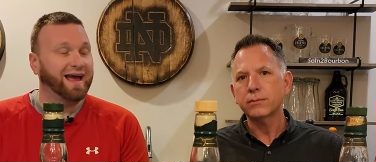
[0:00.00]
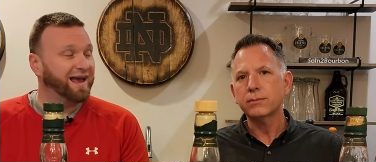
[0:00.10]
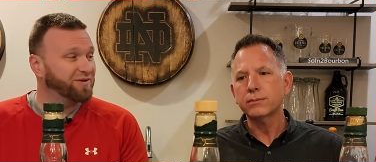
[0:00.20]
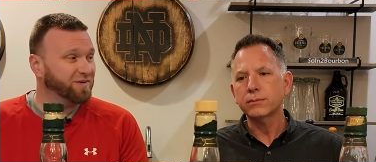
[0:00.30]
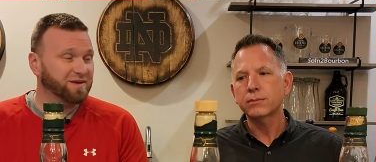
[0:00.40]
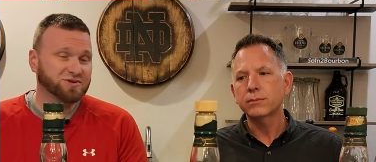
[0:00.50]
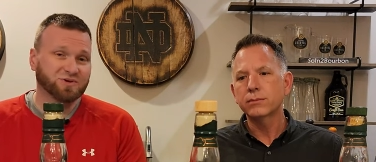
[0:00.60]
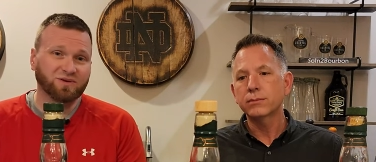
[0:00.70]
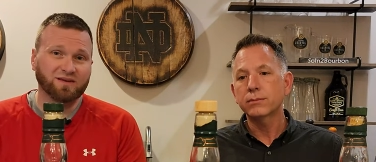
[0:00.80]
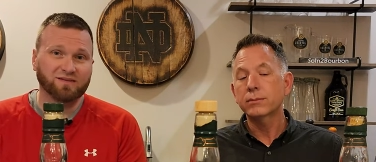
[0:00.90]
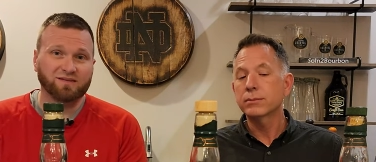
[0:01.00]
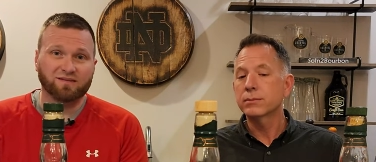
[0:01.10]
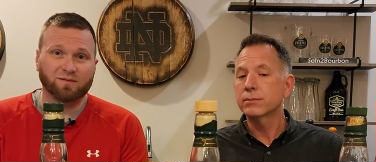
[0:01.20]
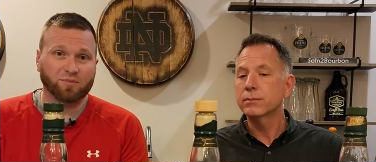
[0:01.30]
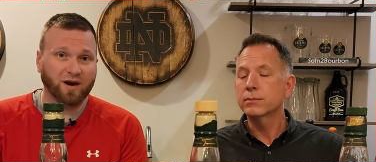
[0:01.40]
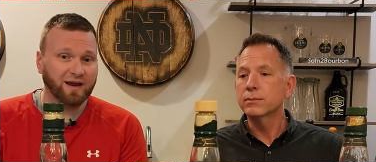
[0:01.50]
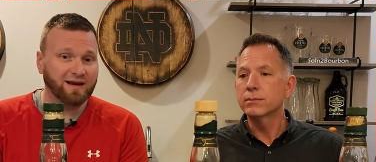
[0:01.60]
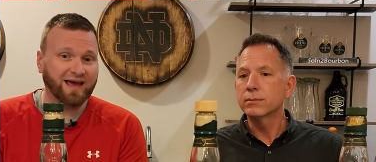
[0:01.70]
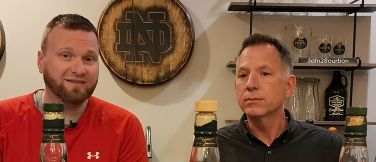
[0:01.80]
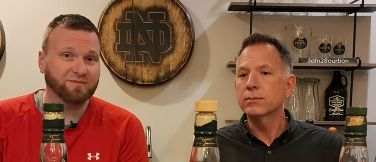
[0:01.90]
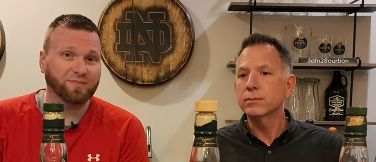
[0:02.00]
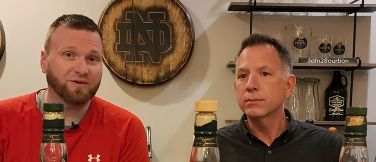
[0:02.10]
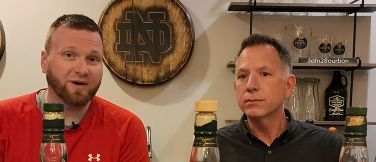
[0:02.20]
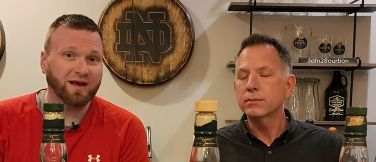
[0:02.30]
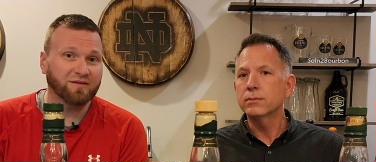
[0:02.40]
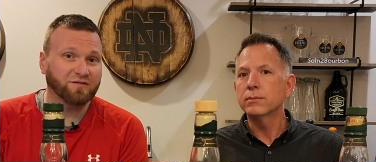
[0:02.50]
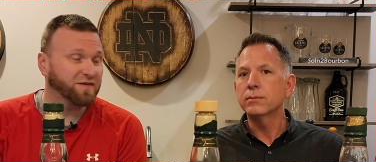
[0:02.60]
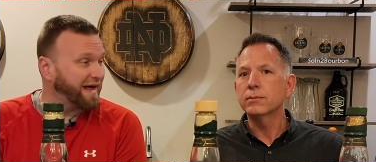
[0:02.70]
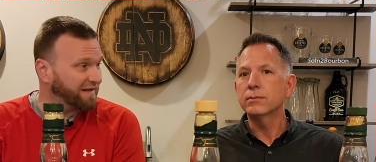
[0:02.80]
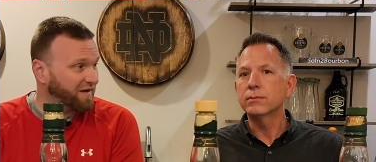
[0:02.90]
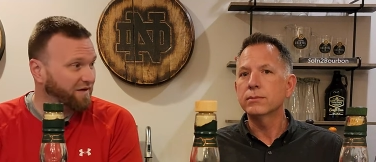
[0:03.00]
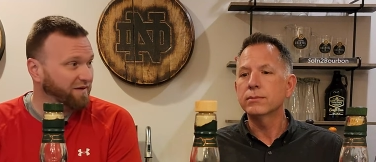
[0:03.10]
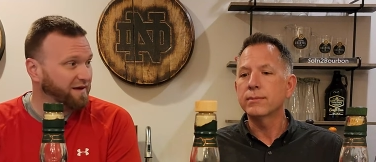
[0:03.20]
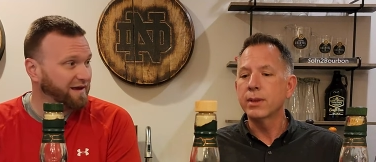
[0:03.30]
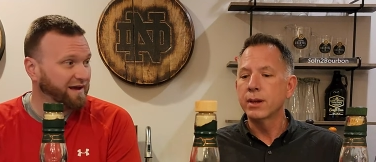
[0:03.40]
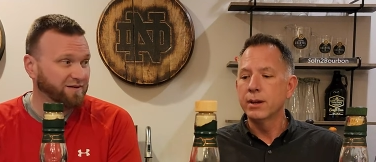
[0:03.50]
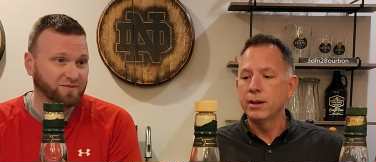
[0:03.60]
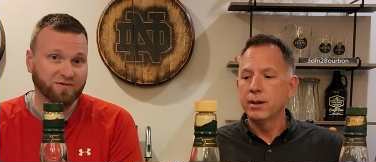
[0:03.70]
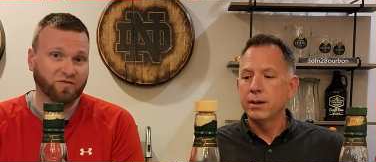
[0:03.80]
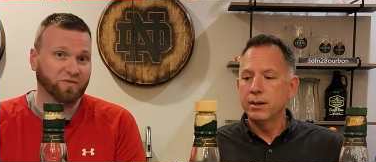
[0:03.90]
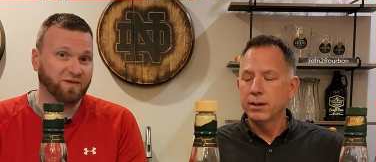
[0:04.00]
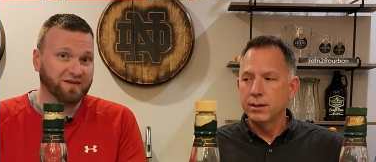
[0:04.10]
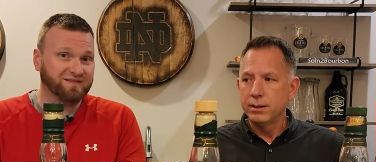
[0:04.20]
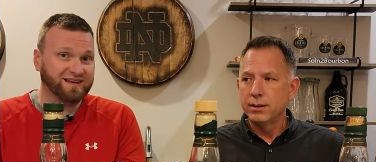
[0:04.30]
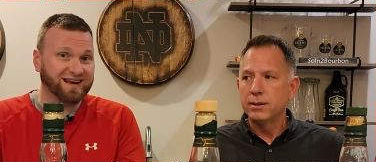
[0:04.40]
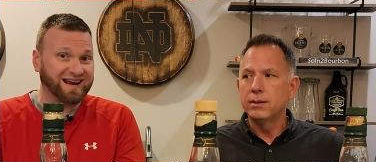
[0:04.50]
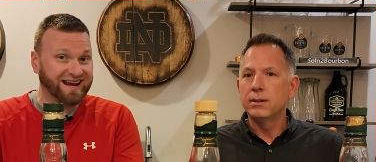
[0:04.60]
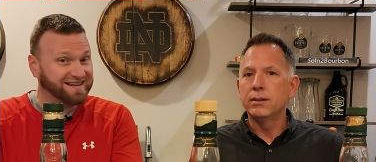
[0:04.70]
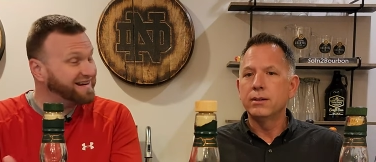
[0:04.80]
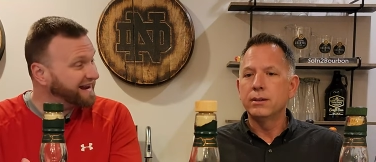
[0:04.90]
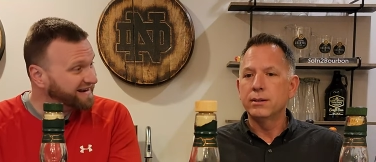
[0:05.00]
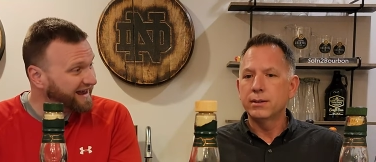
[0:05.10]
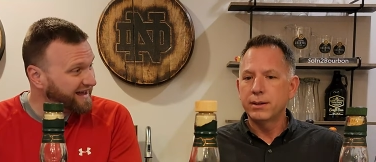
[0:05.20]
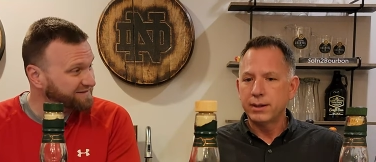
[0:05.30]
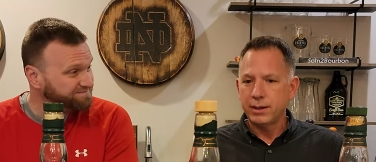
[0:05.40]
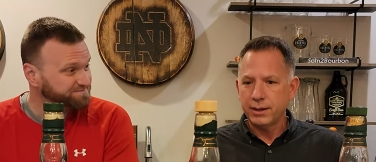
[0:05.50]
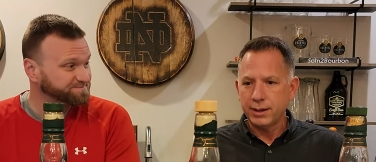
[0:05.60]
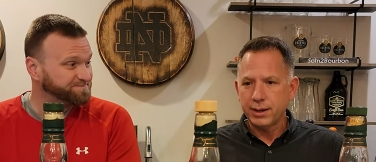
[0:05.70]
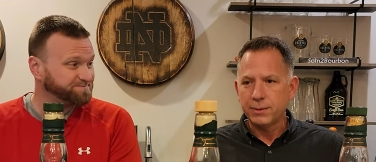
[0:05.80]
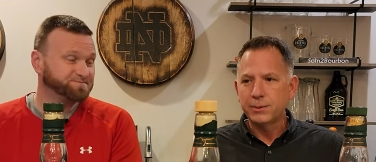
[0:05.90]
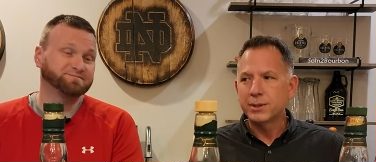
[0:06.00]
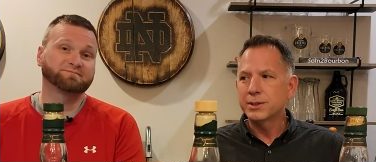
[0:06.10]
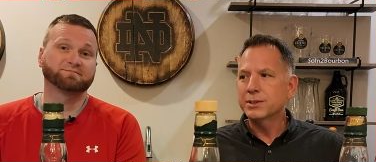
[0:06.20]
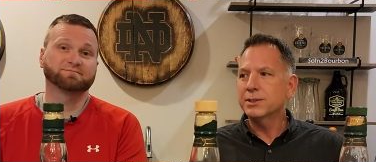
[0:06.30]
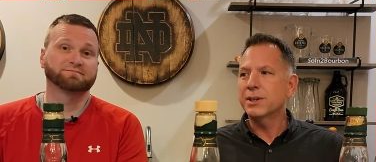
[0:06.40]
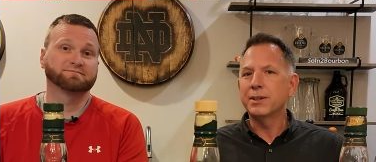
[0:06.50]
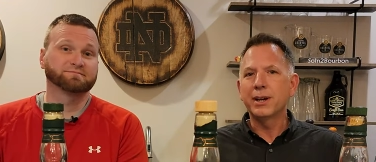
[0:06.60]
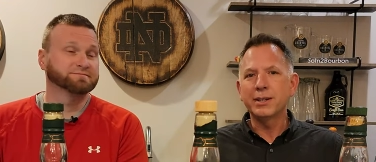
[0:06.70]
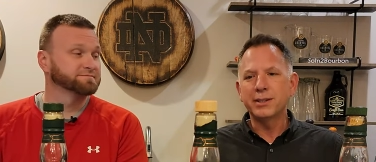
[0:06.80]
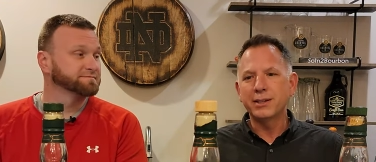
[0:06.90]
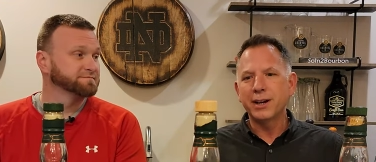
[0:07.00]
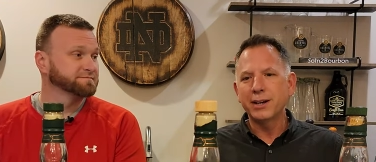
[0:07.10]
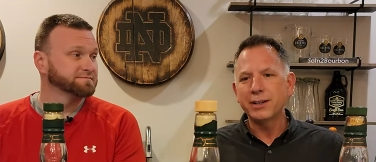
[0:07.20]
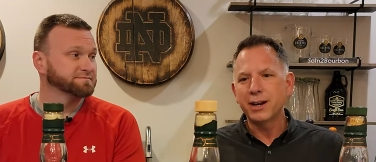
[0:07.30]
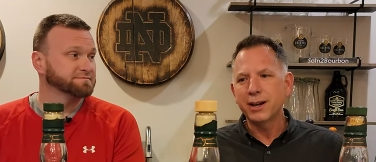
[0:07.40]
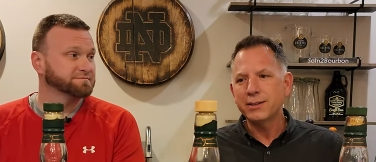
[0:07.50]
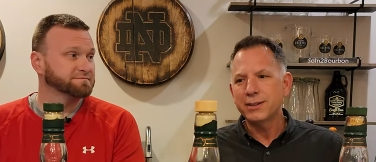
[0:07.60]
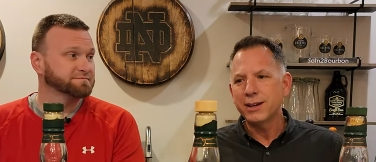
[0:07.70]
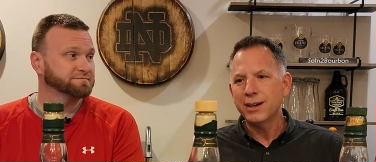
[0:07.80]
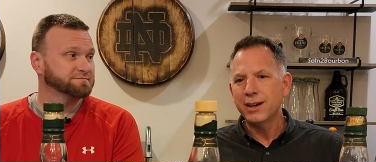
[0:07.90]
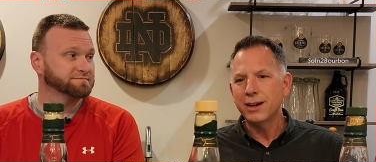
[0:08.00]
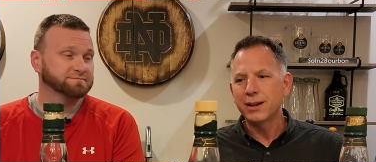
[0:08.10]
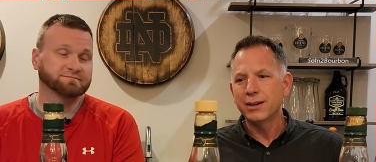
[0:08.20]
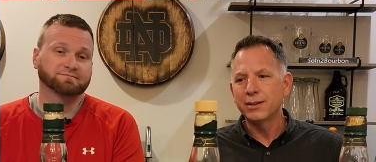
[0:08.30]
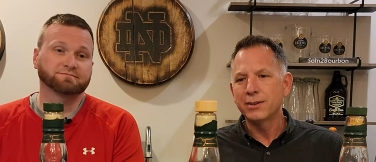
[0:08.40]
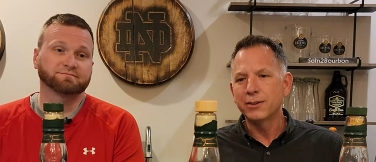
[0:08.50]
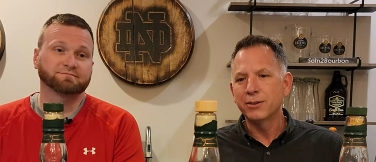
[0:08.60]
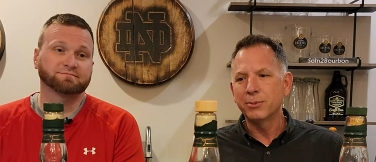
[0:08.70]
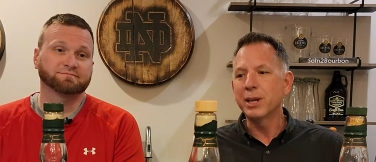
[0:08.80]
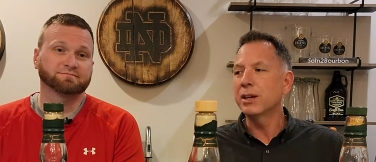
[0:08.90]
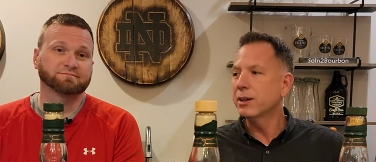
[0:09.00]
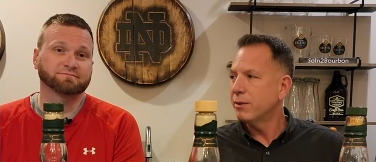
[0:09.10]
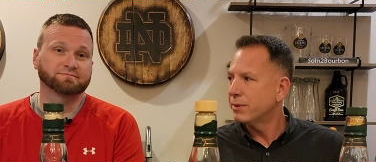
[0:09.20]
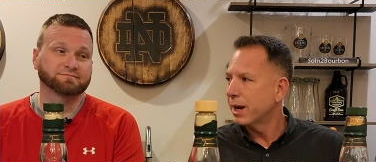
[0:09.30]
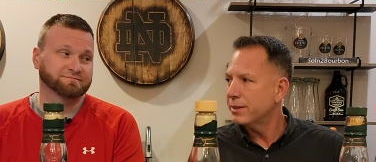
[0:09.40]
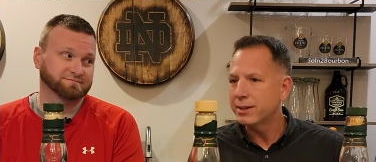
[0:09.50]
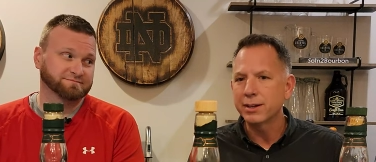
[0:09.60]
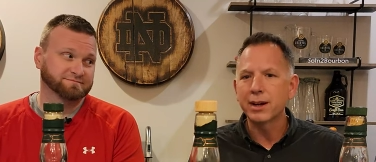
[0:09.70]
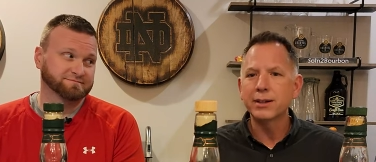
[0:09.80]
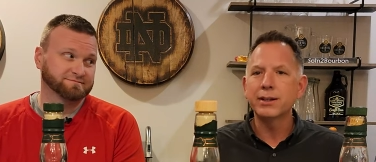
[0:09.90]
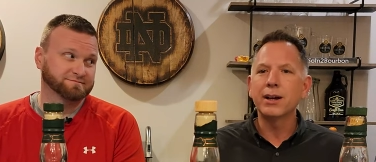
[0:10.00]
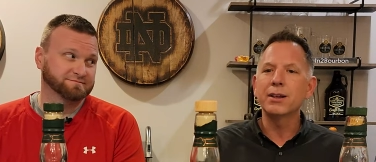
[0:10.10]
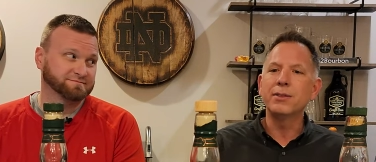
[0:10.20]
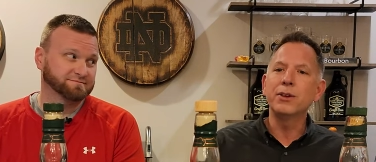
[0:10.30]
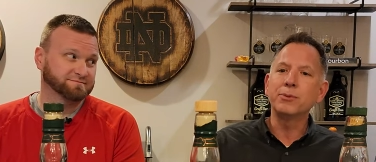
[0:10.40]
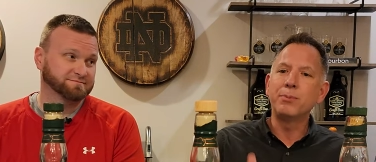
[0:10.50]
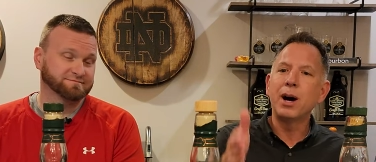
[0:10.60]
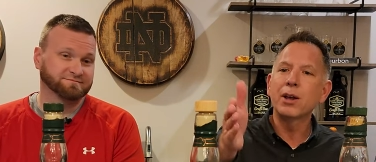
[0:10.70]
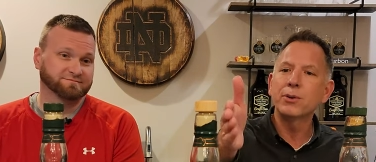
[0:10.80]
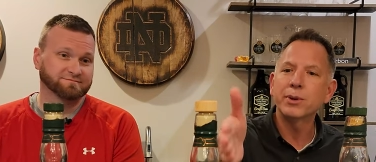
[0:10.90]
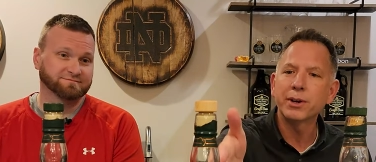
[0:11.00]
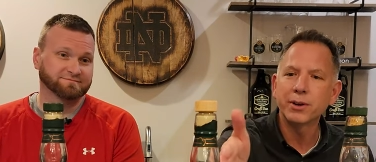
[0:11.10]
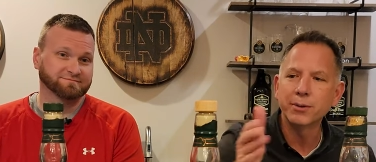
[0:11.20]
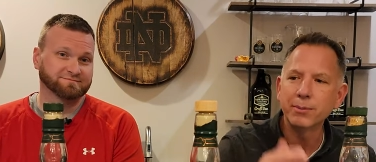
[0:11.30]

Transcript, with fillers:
Speaker 1: And really and truly, the, the brand hasn't been around for that long. It was released in 1999.
Speaker 2: It was 1999, and speaking of 1999, this bottle here in the